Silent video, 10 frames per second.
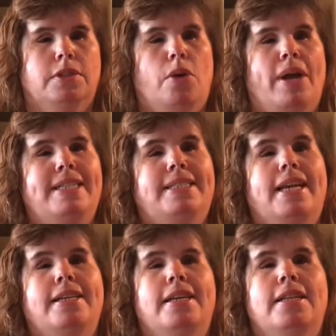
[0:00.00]
No, I
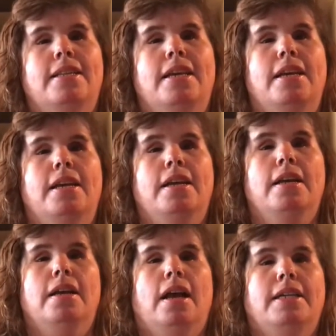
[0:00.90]
stayed in
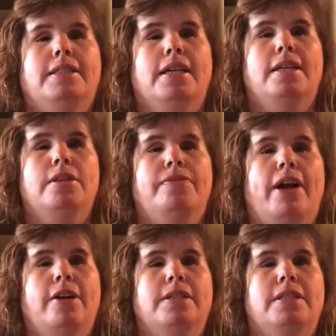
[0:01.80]
the
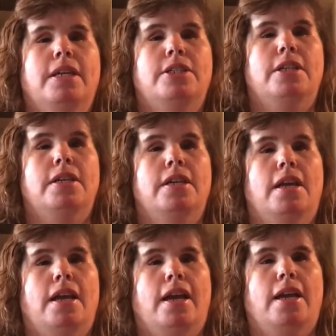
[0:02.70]
fire station,
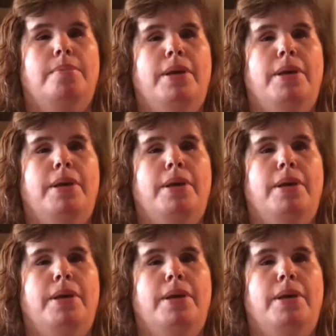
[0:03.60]
and I had a